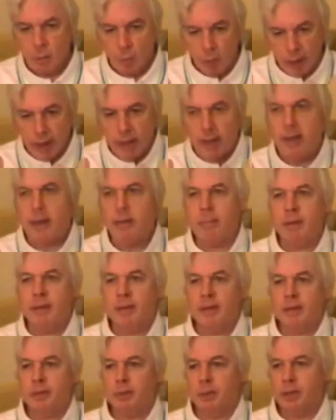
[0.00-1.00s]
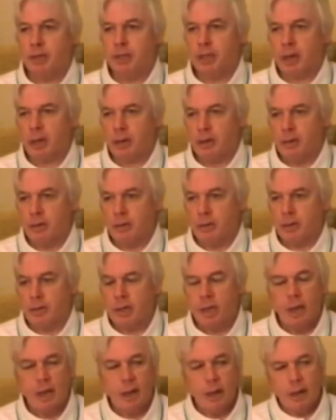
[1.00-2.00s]
We're here because we
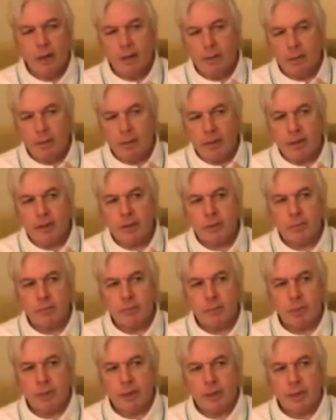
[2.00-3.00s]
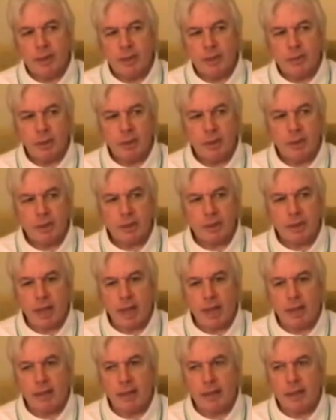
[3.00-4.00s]
chose. The thing we need to
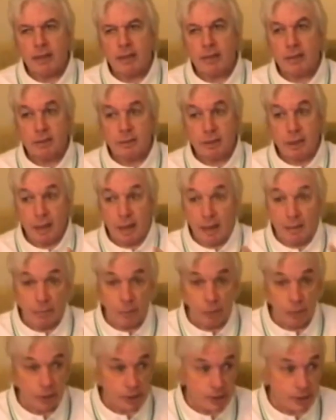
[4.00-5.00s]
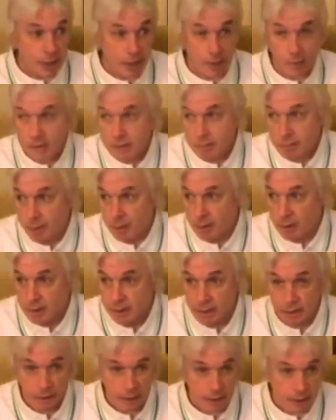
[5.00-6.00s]
understand is the level that's now
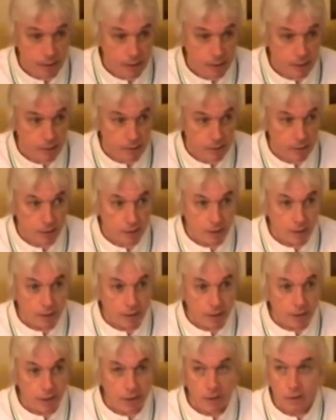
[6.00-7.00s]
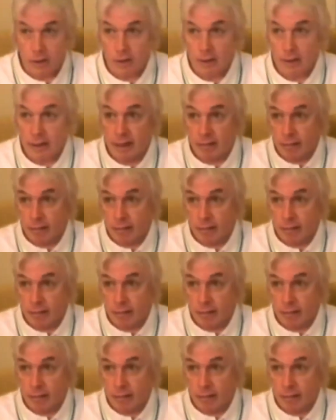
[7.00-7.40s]
experiencing this is not the